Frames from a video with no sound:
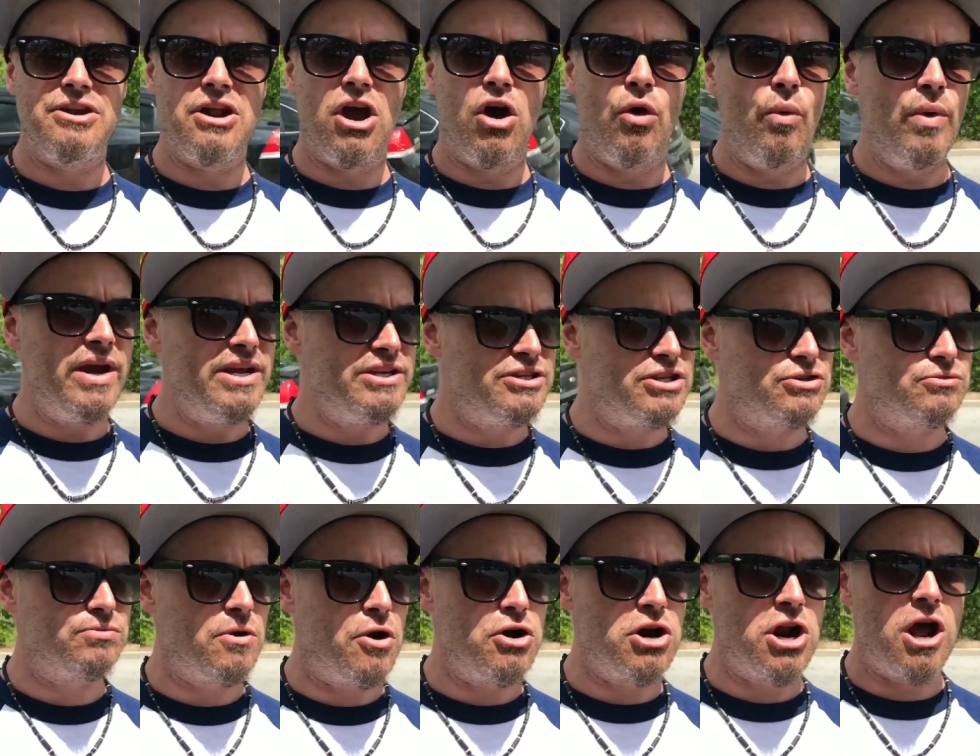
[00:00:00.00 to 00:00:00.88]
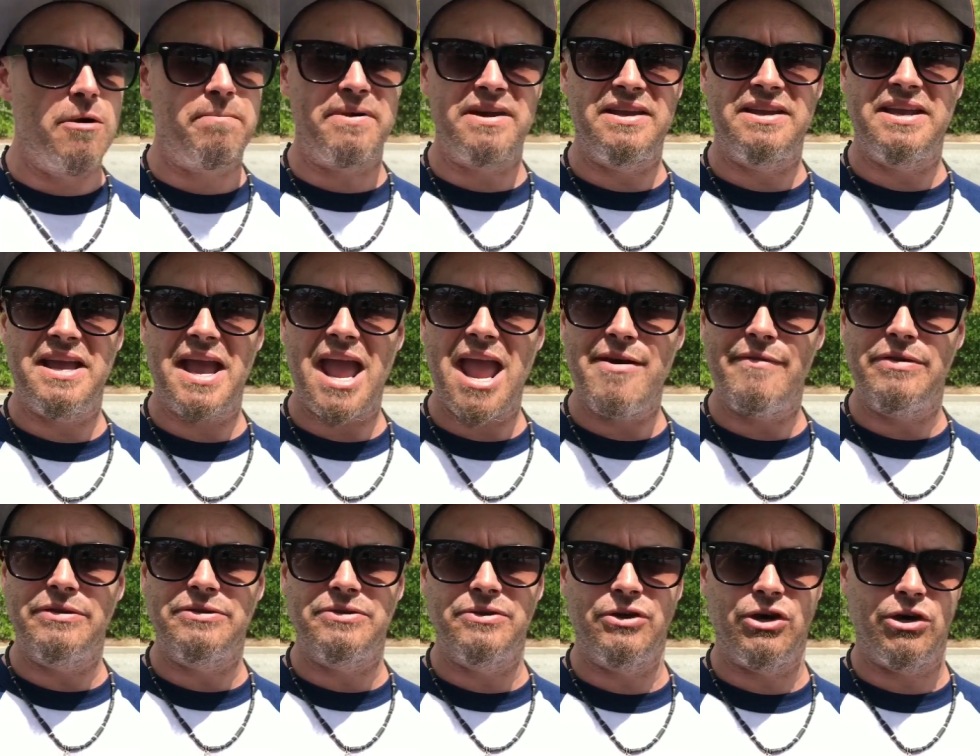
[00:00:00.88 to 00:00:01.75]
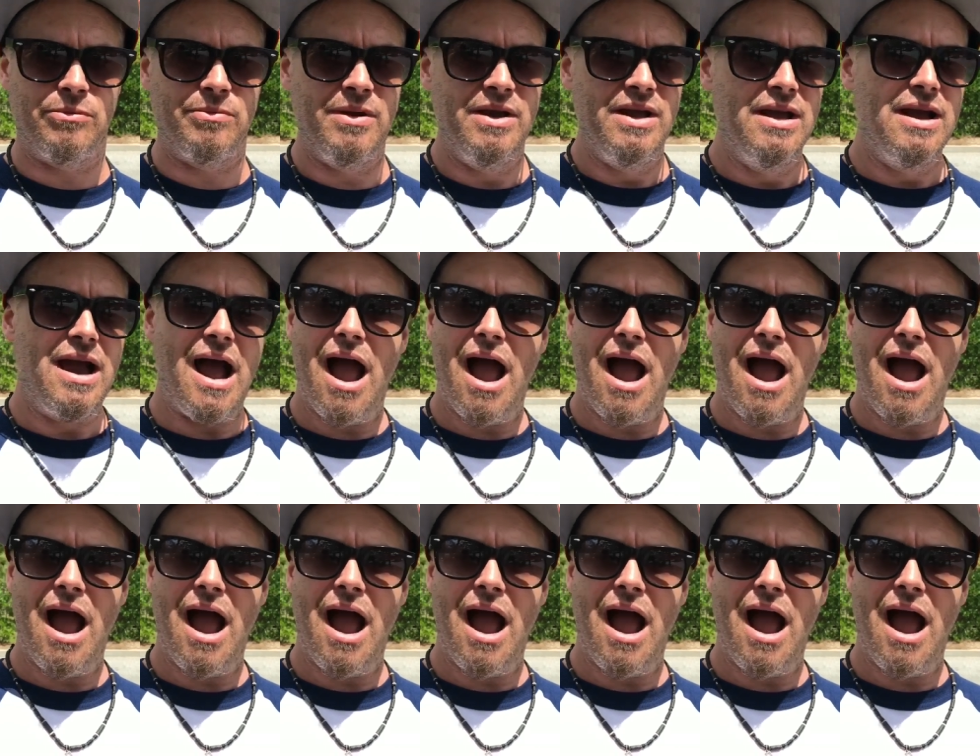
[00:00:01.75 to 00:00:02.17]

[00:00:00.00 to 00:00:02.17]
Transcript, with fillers: You know, we just rode up and gave it to him.